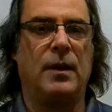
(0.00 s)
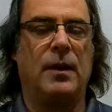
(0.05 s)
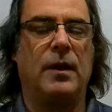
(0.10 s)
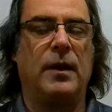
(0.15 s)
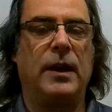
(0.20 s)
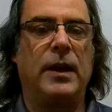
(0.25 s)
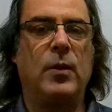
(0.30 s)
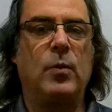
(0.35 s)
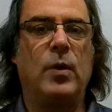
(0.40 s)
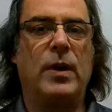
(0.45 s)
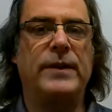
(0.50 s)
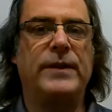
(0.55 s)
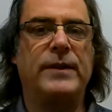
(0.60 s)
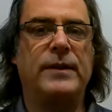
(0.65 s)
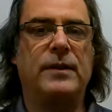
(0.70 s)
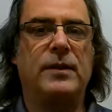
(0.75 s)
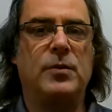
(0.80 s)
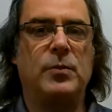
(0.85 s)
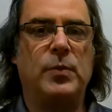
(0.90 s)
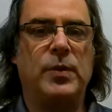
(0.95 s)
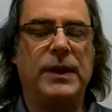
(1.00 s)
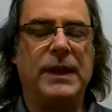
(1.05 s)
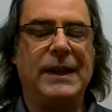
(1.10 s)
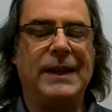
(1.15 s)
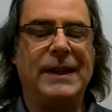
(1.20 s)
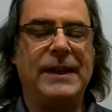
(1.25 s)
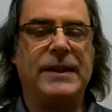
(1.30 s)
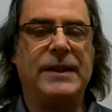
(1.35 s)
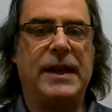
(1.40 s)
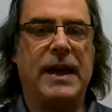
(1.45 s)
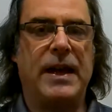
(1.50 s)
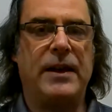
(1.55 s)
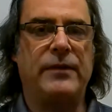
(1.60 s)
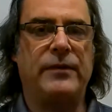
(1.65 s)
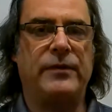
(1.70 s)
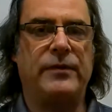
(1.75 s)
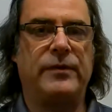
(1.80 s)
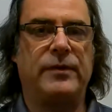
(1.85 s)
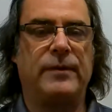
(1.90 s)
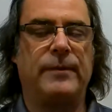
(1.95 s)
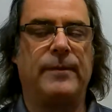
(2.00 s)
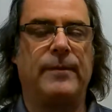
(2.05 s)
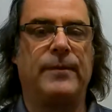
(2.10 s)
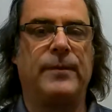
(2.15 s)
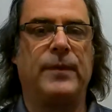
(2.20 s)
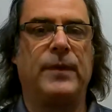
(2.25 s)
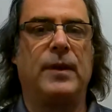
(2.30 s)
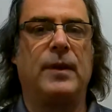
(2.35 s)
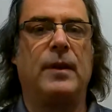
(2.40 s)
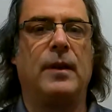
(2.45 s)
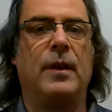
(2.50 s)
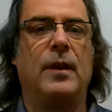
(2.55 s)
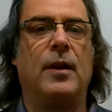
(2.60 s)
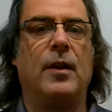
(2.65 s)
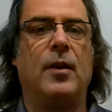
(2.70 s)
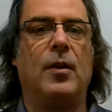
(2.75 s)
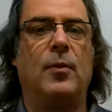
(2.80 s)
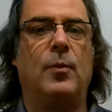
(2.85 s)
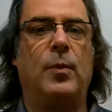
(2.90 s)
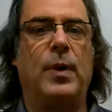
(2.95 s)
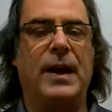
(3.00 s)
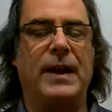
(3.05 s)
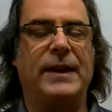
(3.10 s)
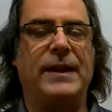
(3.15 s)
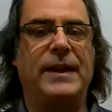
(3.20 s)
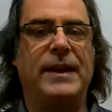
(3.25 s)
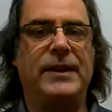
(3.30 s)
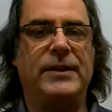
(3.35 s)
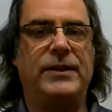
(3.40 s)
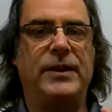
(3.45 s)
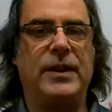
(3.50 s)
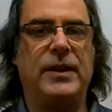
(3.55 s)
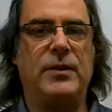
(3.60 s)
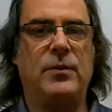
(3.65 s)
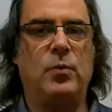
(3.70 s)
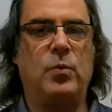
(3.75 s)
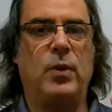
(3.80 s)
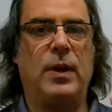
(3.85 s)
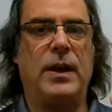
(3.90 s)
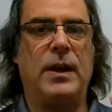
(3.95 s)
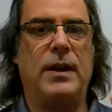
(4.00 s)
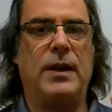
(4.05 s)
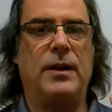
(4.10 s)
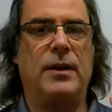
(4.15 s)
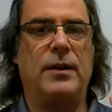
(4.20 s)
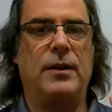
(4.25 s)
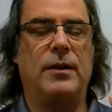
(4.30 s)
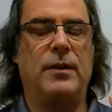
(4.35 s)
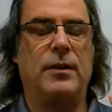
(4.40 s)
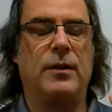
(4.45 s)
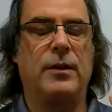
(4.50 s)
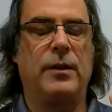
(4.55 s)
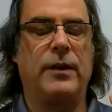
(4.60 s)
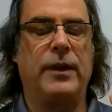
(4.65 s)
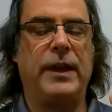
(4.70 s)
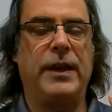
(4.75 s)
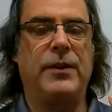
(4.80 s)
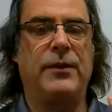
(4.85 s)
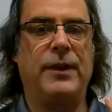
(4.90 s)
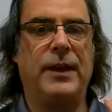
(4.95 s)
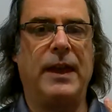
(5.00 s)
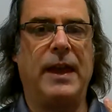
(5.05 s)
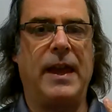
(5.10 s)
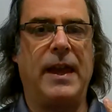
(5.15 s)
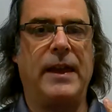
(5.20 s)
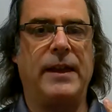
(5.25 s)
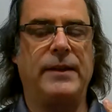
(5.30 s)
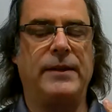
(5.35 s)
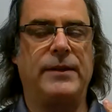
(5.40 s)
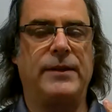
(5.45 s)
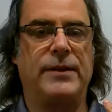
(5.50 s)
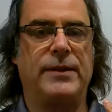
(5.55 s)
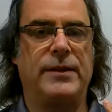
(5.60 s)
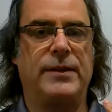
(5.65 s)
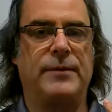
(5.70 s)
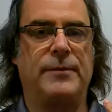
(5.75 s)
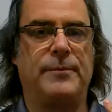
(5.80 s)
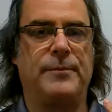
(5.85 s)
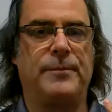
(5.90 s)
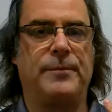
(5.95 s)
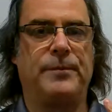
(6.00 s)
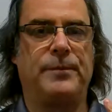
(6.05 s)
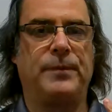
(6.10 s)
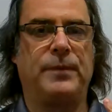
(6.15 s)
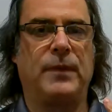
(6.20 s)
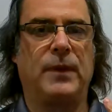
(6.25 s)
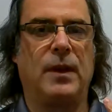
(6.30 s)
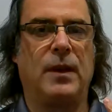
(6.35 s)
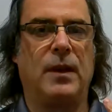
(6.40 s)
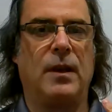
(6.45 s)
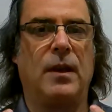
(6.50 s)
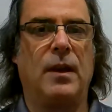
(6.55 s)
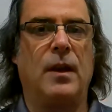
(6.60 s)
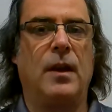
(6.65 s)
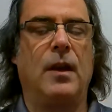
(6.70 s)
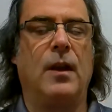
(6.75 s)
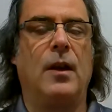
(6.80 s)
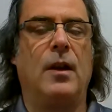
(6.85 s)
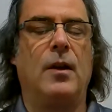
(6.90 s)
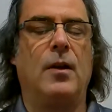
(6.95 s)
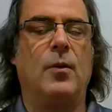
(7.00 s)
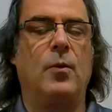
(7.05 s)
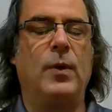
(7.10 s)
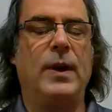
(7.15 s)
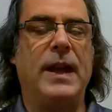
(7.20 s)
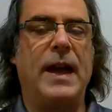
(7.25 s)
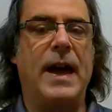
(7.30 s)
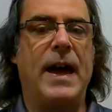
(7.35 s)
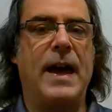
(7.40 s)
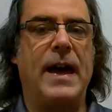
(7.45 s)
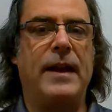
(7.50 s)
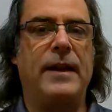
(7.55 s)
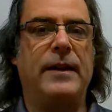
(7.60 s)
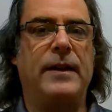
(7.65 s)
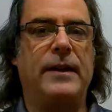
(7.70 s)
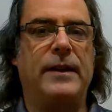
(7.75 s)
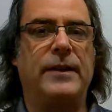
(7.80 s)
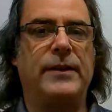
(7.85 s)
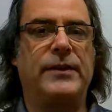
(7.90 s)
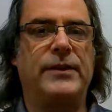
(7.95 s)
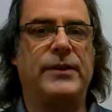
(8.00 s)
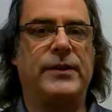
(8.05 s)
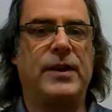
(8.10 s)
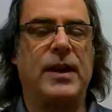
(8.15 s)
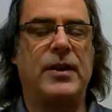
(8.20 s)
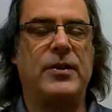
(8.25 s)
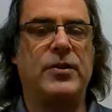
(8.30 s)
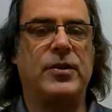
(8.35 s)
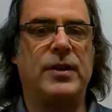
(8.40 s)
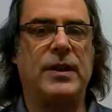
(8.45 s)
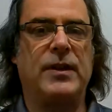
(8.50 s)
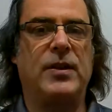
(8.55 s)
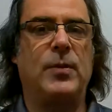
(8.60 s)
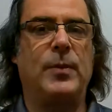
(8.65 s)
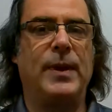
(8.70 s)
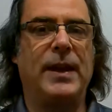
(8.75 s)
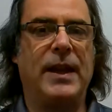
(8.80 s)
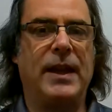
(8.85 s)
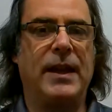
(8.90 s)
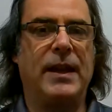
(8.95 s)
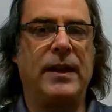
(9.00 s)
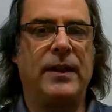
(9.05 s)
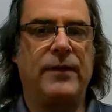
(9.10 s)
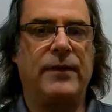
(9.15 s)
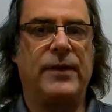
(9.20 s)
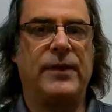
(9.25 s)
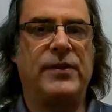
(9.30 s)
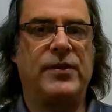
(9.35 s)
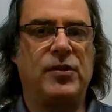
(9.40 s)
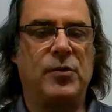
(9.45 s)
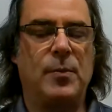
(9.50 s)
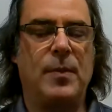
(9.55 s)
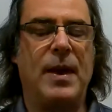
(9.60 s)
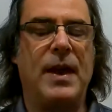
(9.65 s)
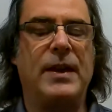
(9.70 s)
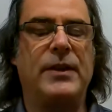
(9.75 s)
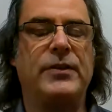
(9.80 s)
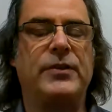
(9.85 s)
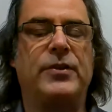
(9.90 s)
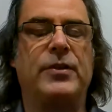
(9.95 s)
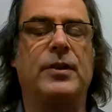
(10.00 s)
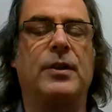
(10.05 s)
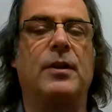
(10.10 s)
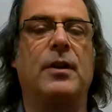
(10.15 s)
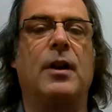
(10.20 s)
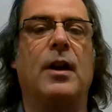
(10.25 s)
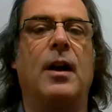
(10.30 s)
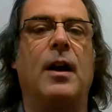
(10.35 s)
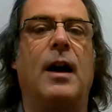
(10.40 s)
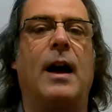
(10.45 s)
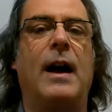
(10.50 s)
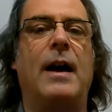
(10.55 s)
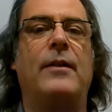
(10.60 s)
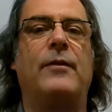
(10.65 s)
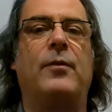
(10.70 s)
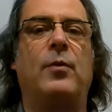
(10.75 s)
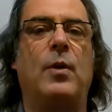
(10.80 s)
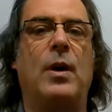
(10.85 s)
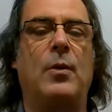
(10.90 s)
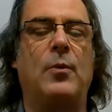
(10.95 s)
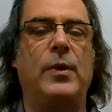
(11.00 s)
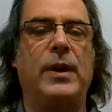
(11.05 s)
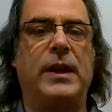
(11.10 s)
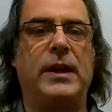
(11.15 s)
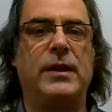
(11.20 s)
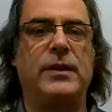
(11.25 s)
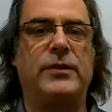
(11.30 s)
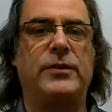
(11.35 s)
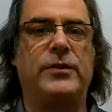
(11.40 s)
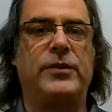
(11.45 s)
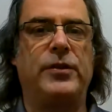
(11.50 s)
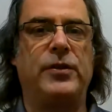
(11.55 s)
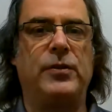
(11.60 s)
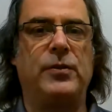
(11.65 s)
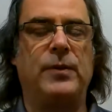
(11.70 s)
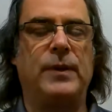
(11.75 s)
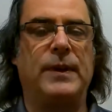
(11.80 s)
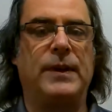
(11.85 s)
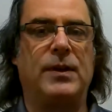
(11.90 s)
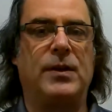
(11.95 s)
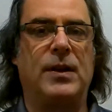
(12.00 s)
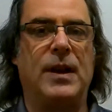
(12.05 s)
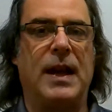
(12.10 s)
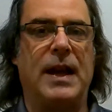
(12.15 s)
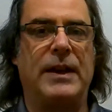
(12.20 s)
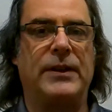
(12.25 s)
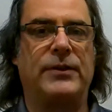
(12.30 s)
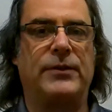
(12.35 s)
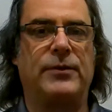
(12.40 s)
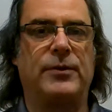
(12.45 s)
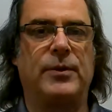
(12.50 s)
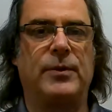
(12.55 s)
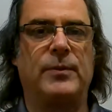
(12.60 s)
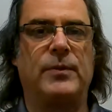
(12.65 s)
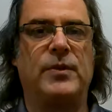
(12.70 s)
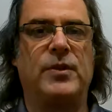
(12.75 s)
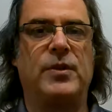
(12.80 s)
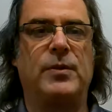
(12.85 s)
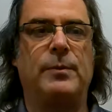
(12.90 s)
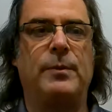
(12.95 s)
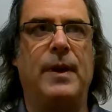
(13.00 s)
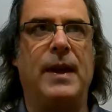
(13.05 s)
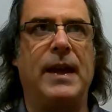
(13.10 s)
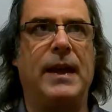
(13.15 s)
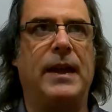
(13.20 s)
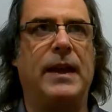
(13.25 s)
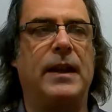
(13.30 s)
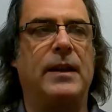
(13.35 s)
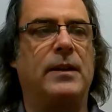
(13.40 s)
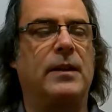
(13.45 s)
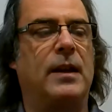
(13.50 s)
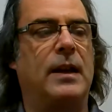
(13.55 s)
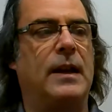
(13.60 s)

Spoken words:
He wasn't completely deaf, but he did wear hearing aids. We had a discussion at the beginning of the semester of what we could do in the classroom to make it